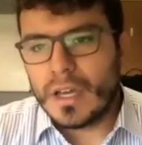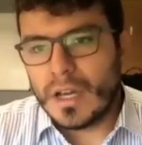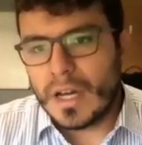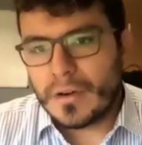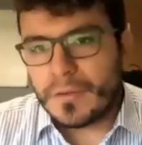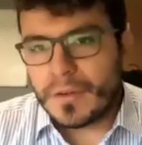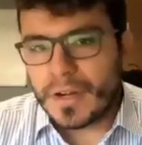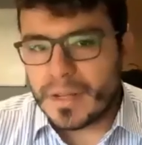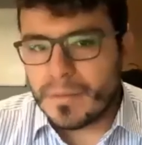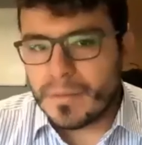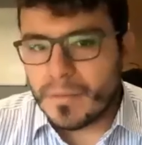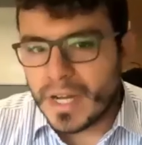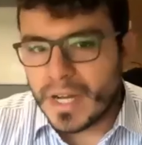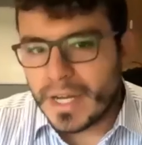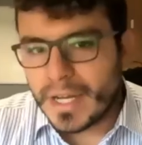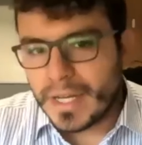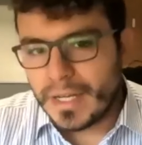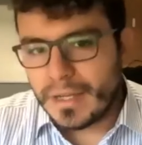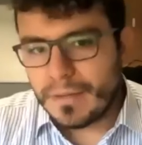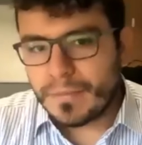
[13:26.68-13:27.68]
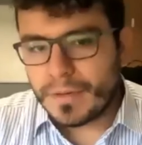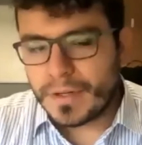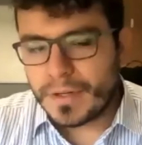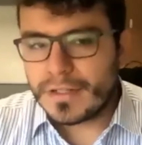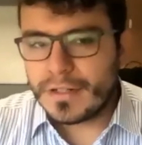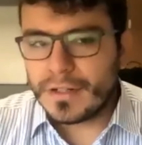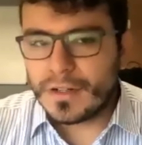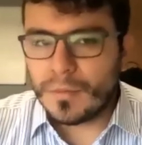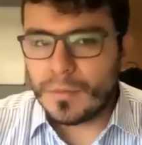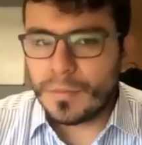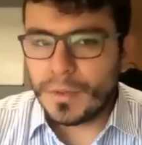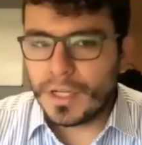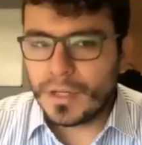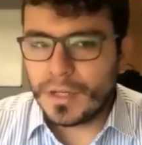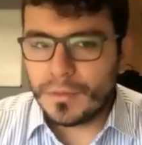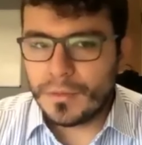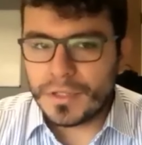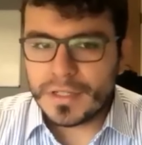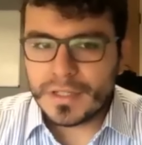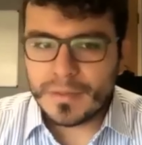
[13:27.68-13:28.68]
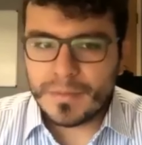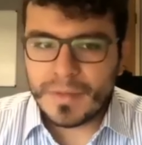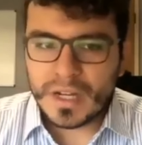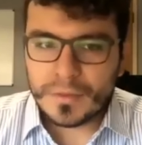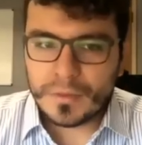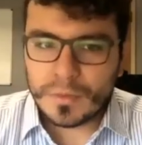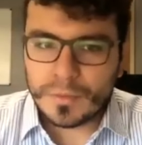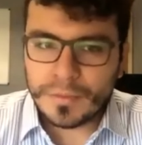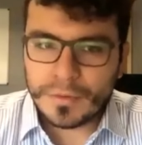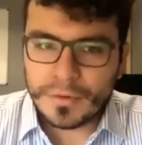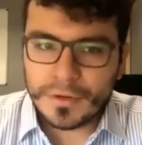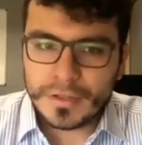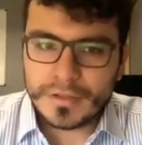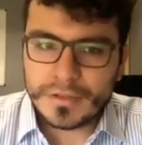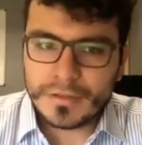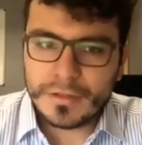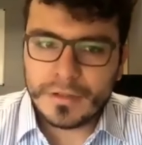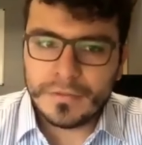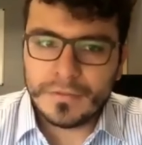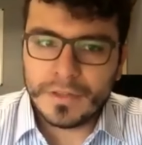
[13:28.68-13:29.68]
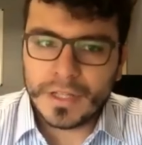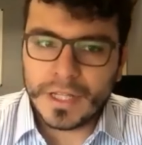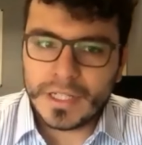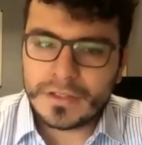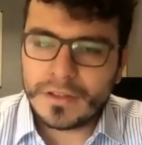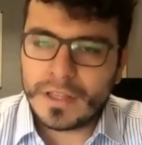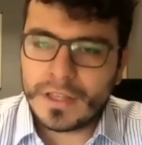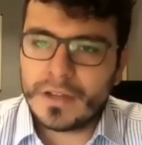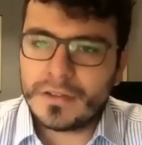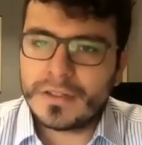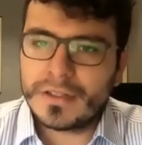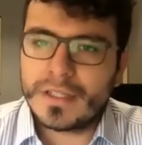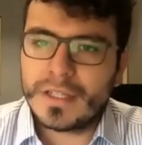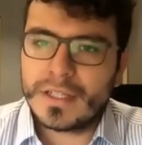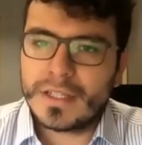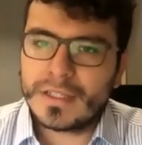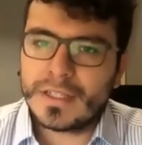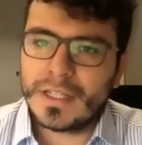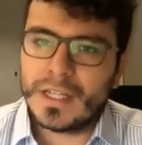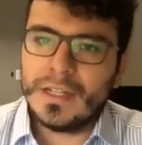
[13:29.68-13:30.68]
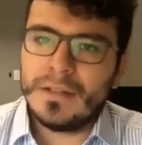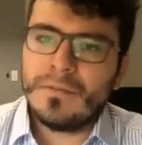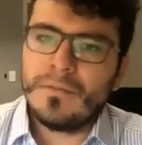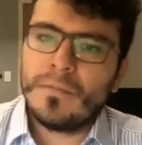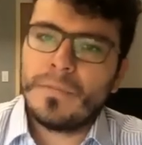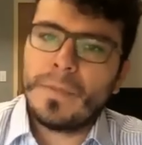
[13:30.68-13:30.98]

Running my personal computer, which is a MacBook Pro of late 2016,